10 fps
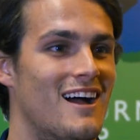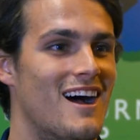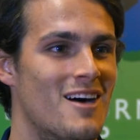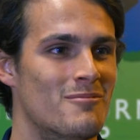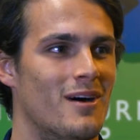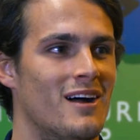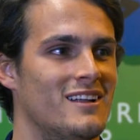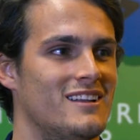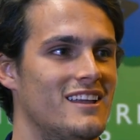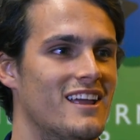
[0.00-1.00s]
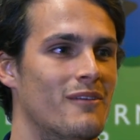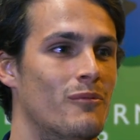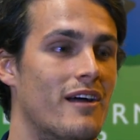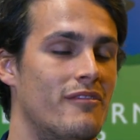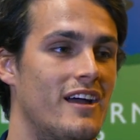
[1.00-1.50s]
But yeah,
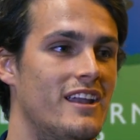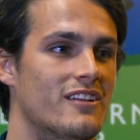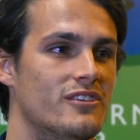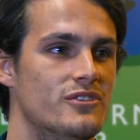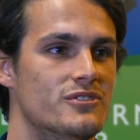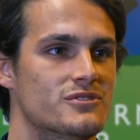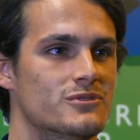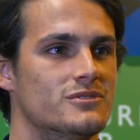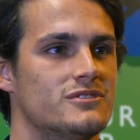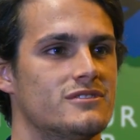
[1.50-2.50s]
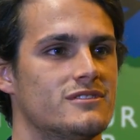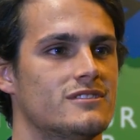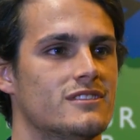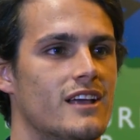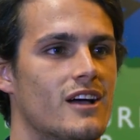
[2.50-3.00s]
when I found out the news, I
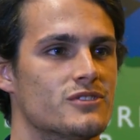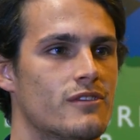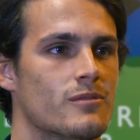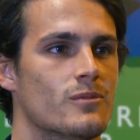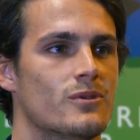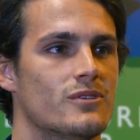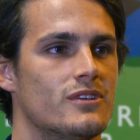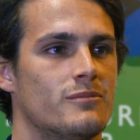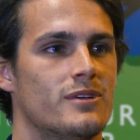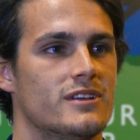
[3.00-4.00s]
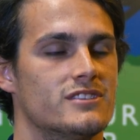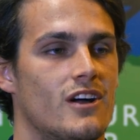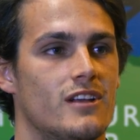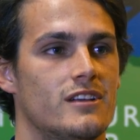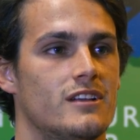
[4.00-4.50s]
was over the moon, pretty
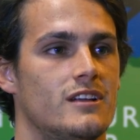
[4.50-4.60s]
excited.